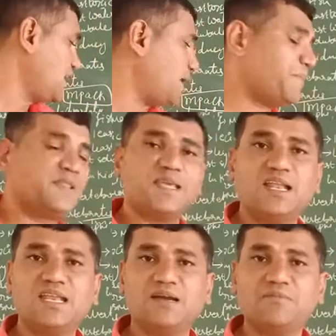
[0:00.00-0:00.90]

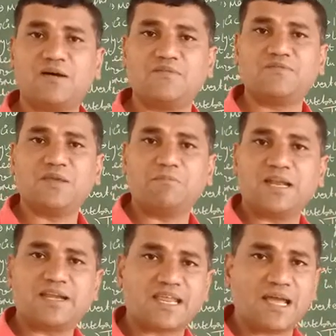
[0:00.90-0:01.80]
epithelium of the
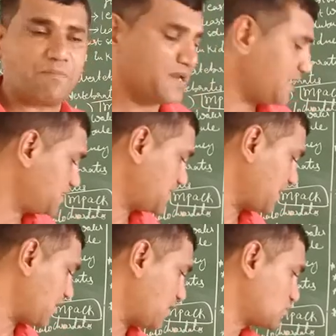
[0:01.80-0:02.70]
blood capillaries,
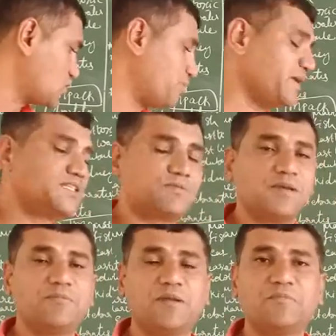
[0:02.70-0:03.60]
and also
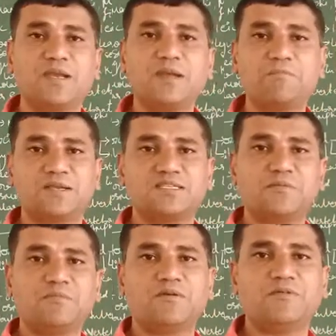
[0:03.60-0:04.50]
basement membrane
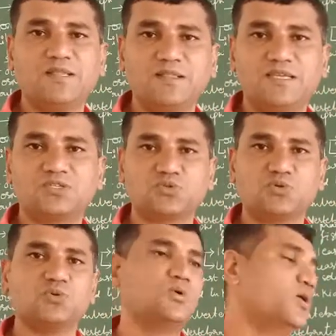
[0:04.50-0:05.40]
present between these
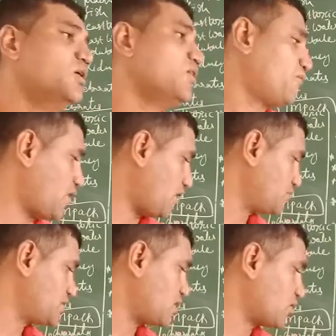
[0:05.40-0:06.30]
two
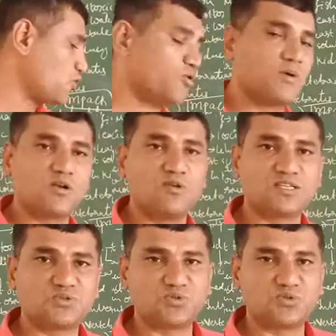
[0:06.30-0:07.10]
forms the glomerulus.